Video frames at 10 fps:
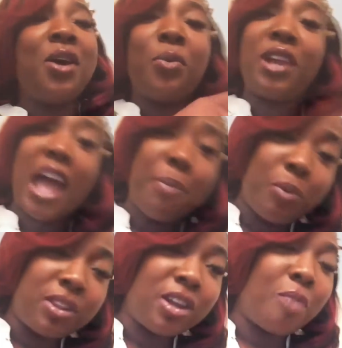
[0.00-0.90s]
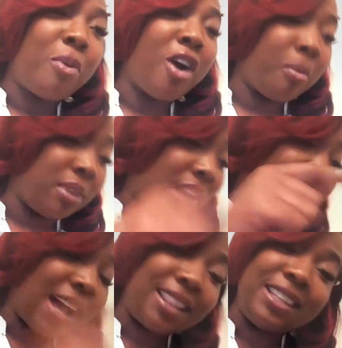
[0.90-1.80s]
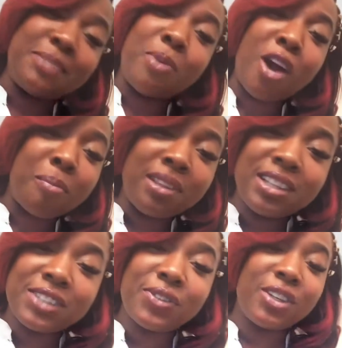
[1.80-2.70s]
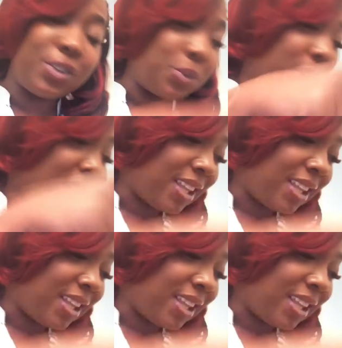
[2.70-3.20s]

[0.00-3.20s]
What happened with the apartment? I got these apartment lists for you.